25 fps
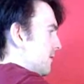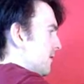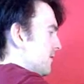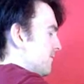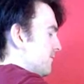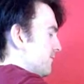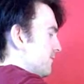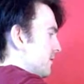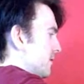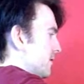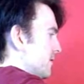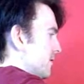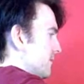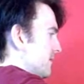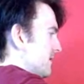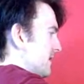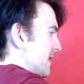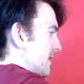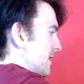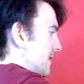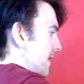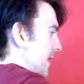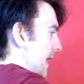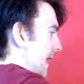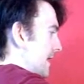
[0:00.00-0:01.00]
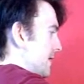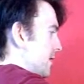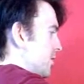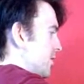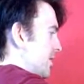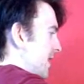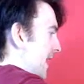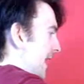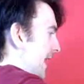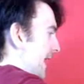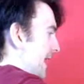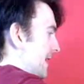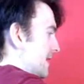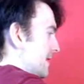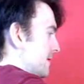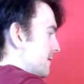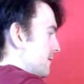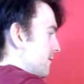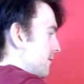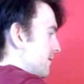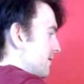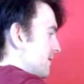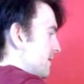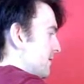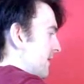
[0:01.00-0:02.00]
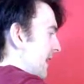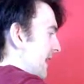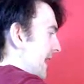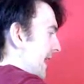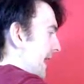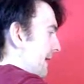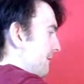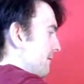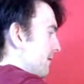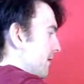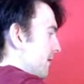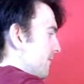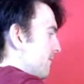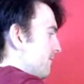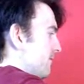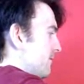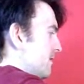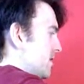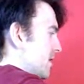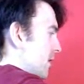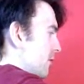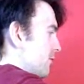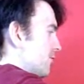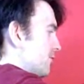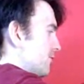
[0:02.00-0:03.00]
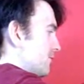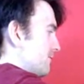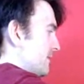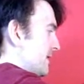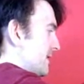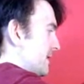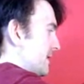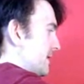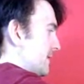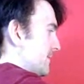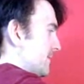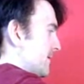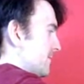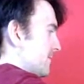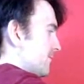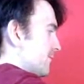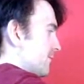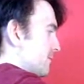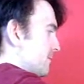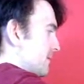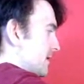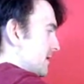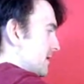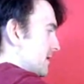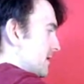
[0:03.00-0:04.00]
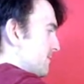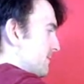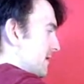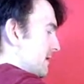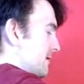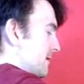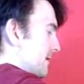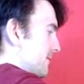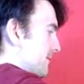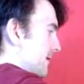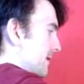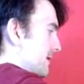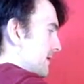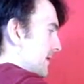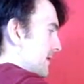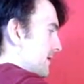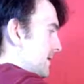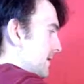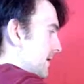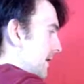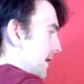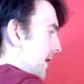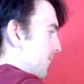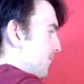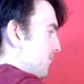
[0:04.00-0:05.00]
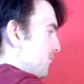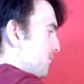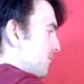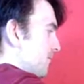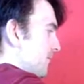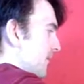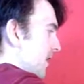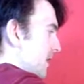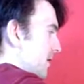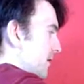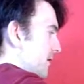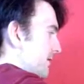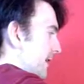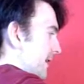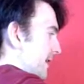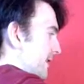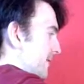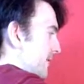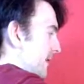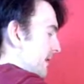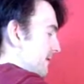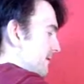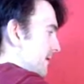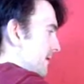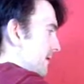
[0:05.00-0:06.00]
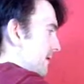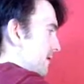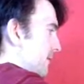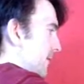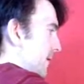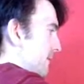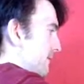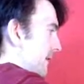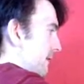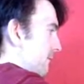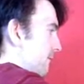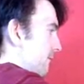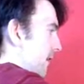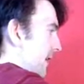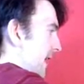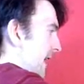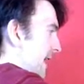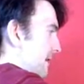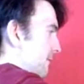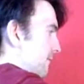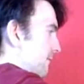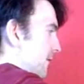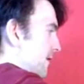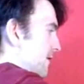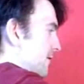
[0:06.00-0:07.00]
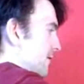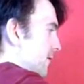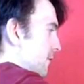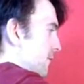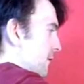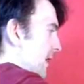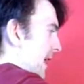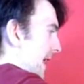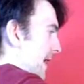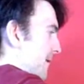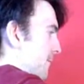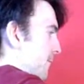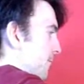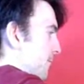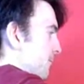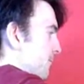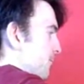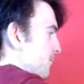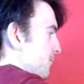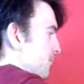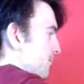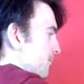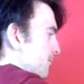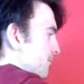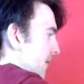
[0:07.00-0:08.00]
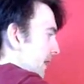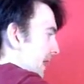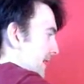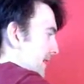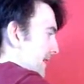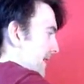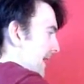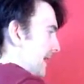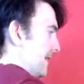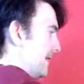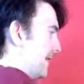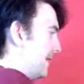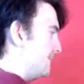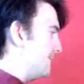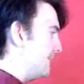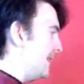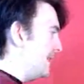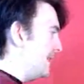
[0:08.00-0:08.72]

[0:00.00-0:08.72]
obviously times have changed, because of the era of social media with rumours can spiral left, right, and centre. You need to be able to tell the public what is and what is not right. Exactly,